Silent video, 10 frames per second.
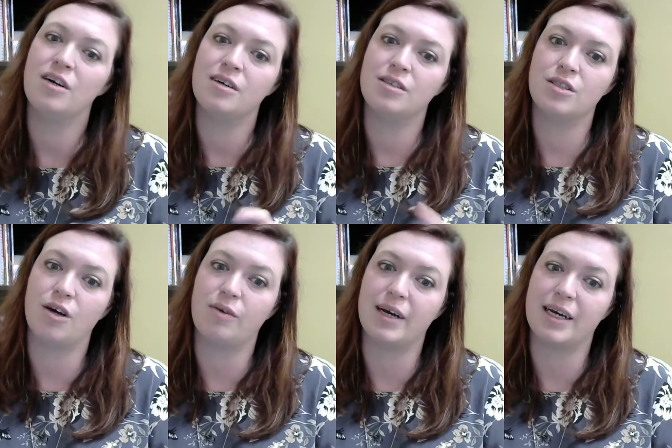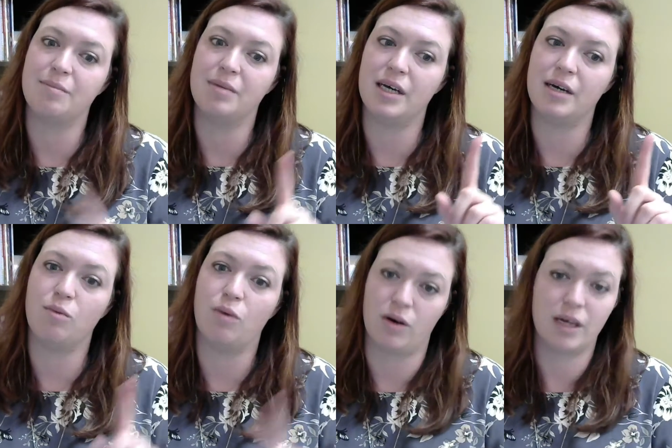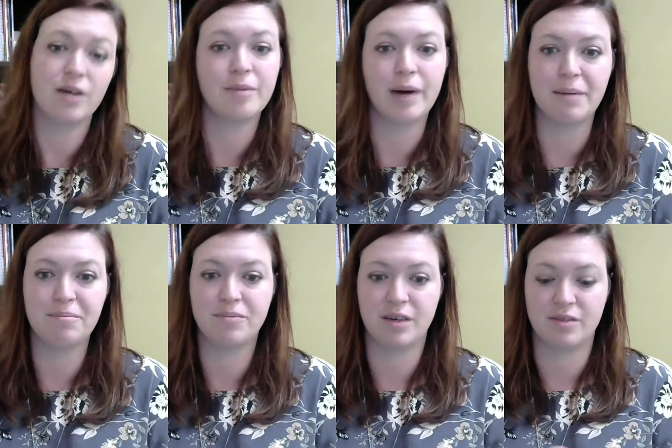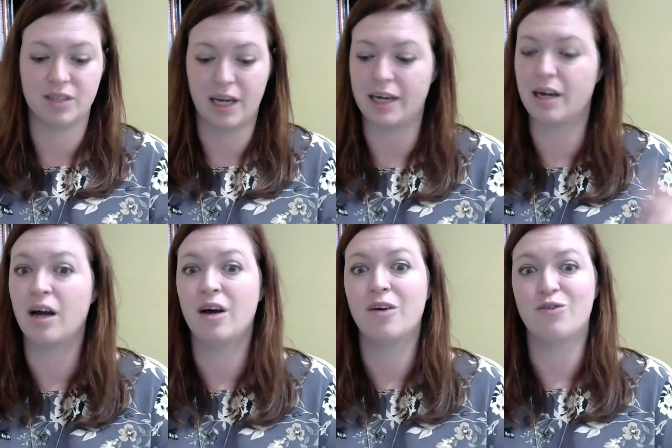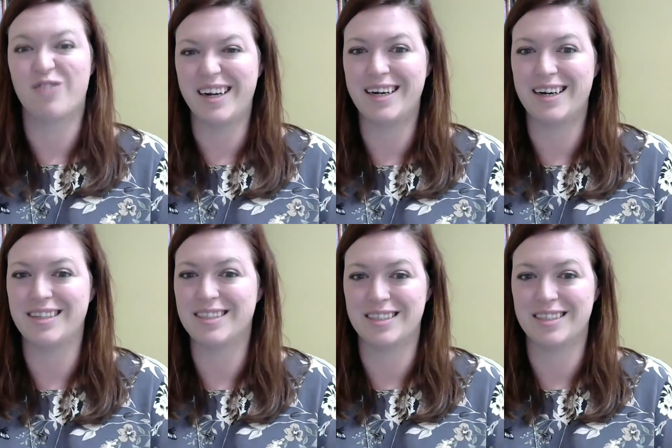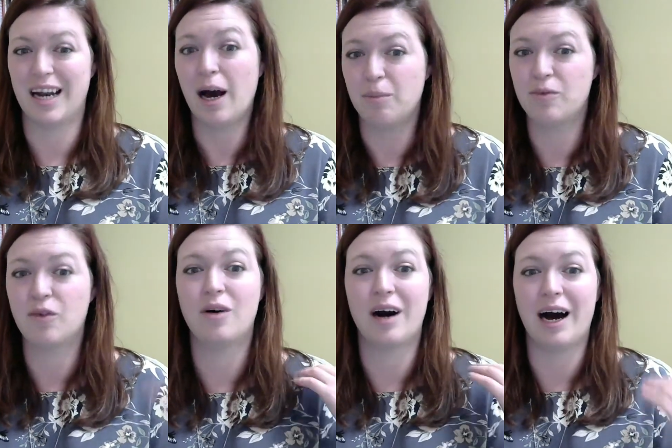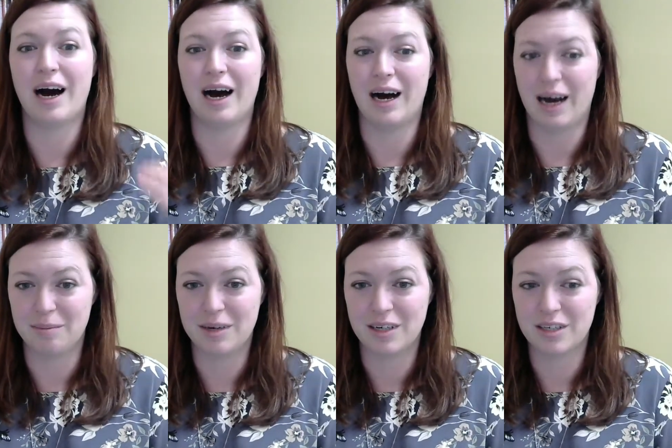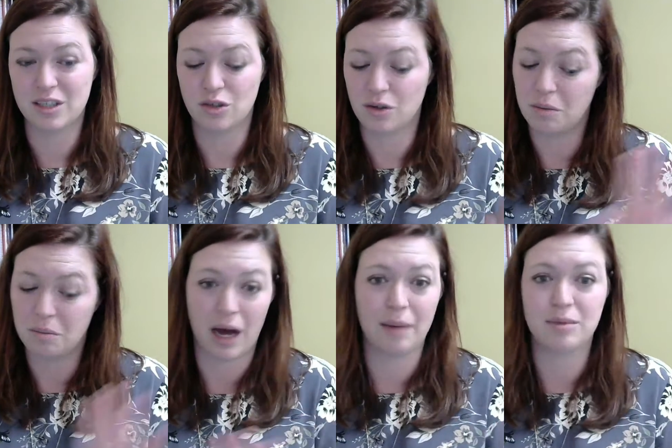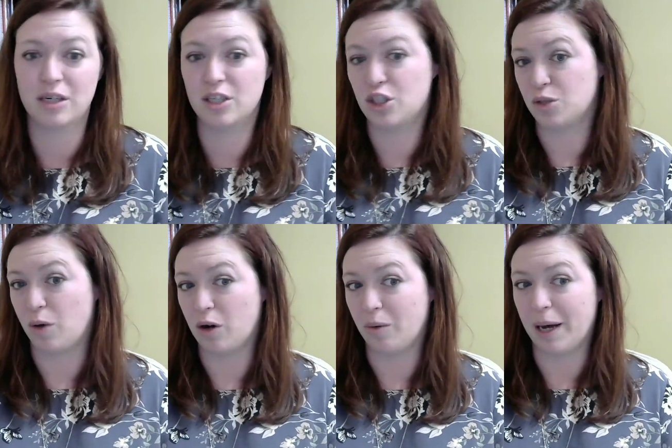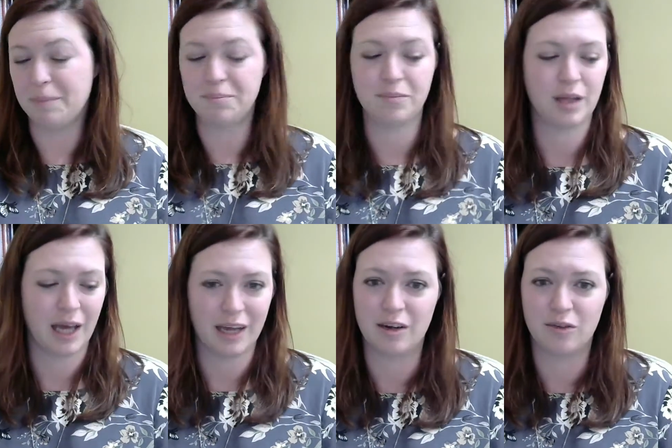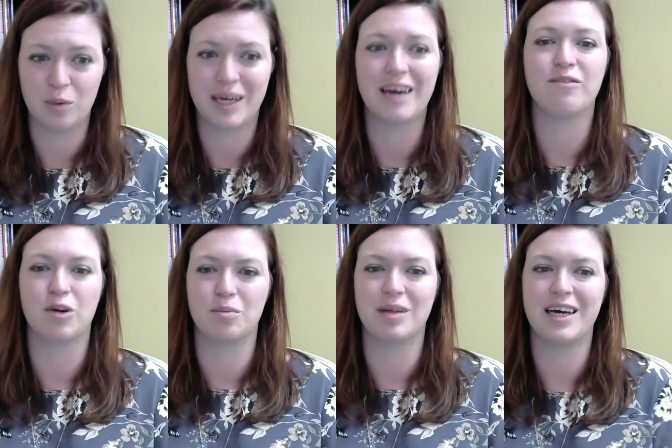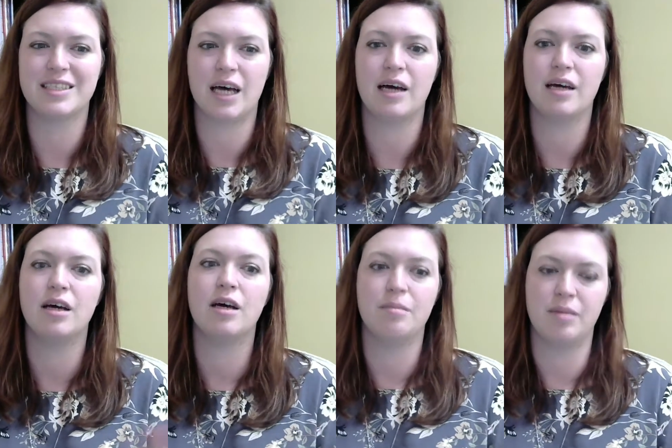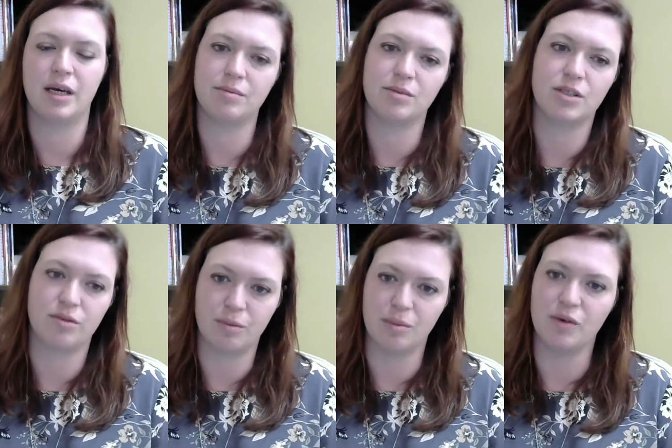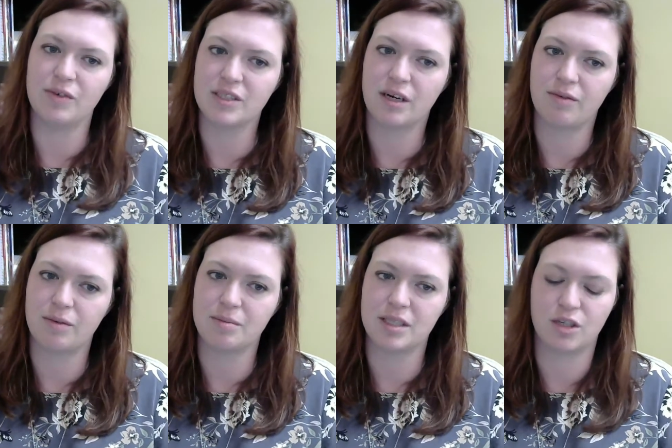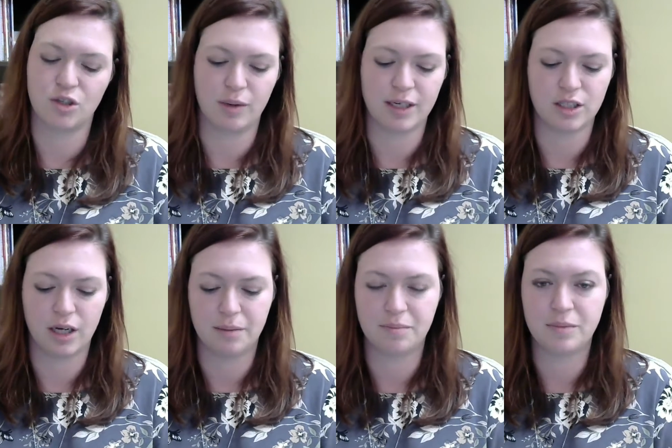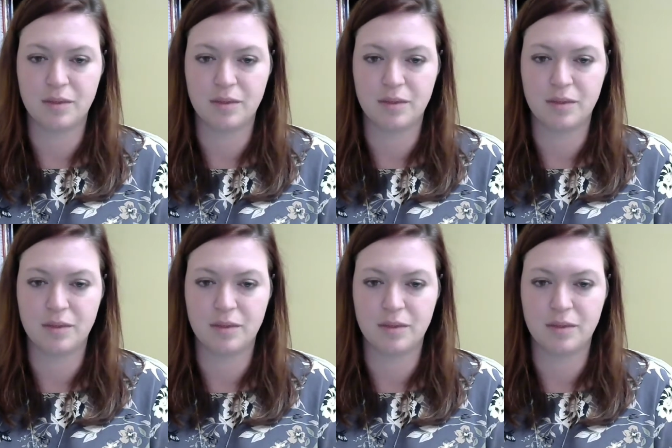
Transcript: So it can be walking away of saying, right now, this isn't helpful. I'm out of control. I'm going to just walk away. And if we can verbalize that, being able to remove yourself from the situation.